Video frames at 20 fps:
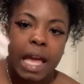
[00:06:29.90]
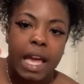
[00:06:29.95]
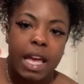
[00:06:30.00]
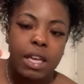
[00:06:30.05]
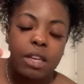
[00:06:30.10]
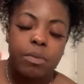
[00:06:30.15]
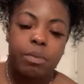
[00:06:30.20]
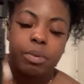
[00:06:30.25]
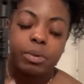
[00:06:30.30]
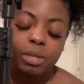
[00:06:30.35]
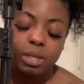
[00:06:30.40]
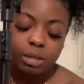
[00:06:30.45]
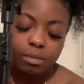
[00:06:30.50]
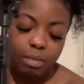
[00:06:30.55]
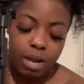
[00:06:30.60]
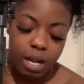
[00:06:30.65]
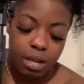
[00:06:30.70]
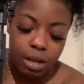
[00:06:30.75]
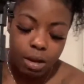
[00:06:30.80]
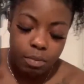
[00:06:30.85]
And you push them
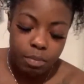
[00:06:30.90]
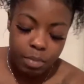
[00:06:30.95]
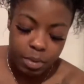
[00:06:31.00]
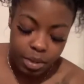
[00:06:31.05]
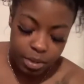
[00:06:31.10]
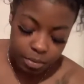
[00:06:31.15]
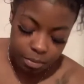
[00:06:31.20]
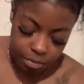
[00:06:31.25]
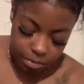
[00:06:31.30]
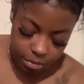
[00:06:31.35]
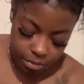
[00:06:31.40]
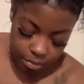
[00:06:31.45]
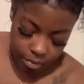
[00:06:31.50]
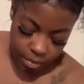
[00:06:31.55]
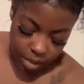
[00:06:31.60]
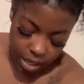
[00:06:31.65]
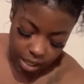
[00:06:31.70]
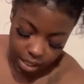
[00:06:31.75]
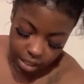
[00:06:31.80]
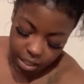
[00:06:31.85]
all open,
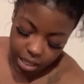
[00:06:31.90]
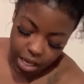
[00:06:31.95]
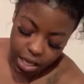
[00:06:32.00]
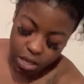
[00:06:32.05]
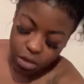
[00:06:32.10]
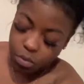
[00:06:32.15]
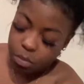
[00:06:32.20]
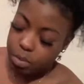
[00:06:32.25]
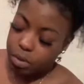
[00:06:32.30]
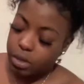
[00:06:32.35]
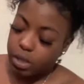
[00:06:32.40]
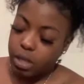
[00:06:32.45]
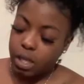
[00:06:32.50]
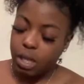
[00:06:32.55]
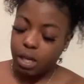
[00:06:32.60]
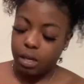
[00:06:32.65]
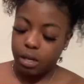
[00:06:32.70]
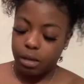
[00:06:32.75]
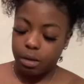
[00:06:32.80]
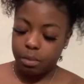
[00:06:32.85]
and then you pull
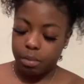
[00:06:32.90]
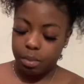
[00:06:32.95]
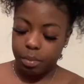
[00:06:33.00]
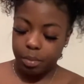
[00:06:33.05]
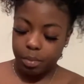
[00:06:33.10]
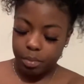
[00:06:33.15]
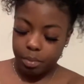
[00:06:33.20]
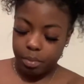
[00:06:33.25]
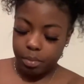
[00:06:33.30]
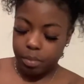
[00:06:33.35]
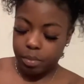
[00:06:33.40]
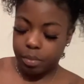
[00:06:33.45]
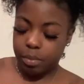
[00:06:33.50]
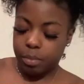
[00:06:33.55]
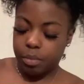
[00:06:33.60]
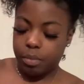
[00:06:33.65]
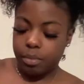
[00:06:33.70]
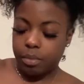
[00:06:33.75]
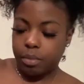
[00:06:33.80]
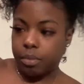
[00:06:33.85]
it up
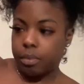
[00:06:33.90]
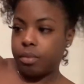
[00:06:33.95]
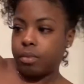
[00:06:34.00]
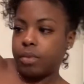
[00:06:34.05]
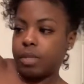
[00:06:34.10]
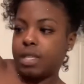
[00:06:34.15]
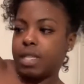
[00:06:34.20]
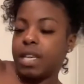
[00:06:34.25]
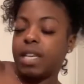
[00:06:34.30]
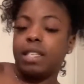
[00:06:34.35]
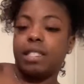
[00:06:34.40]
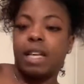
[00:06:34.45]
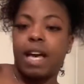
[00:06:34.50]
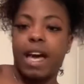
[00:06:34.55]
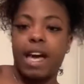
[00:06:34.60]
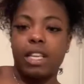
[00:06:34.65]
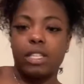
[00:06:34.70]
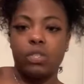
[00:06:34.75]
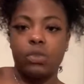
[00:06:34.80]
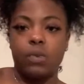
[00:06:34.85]
to as
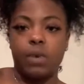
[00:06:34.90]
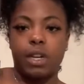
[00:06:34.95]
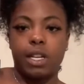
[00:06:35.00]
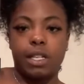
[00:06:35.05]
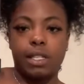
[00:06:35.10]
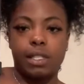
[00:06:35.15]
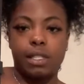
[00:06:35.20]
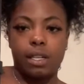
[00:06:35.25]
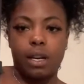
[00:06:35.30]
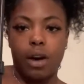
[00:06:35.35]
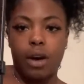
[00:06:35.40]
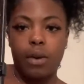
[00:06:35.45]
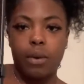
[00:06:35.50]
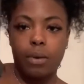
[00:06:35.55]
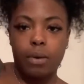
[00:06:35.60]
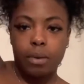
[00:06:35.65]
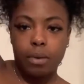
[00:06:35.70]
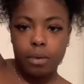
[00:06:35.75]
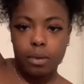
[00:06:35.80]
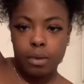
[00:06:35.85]
high as you want it to go.
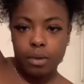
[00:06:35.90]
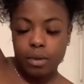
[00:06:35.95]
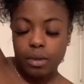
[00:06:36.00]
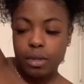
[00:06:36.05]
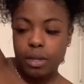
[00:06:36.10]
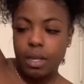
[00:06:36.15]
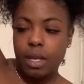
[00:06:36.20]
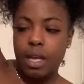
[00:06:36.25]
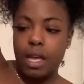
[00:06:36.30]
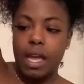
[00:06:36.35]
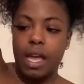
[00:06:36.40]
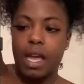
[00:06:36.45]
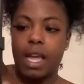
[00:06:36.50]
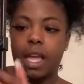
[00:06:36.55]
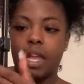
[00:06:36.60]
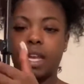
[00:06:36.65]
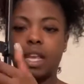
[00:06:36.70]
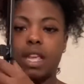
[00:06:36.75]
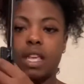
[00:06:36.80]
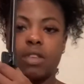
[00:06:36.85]

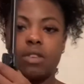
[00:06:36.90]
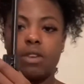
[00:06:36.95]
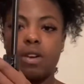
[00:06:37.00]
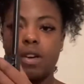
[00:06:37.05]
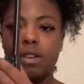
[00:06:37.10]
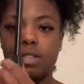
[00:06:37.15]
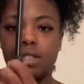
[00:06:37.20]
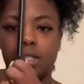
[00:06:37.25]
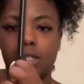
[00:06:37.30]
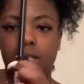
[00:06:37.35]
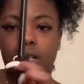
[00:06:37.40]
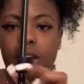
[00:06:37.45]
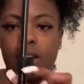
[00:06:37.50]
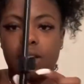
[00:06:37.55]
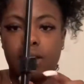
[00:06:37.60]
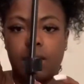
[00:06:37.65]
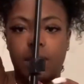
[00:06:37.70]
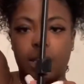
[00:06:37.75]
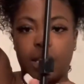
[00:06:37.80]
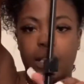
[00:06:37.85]
And then you're going to just
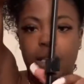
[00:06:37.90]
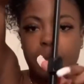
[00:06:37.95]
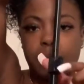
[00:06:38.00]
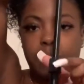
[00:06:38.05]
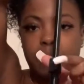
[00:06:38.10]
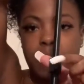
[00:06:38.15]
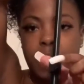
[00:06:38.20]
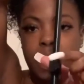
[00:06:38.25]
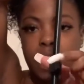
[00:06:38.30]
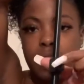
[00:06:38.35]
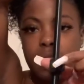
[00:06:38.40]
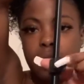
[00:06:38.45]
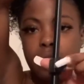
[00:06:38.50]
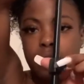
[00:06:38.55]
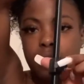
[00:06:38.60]
close the clips back.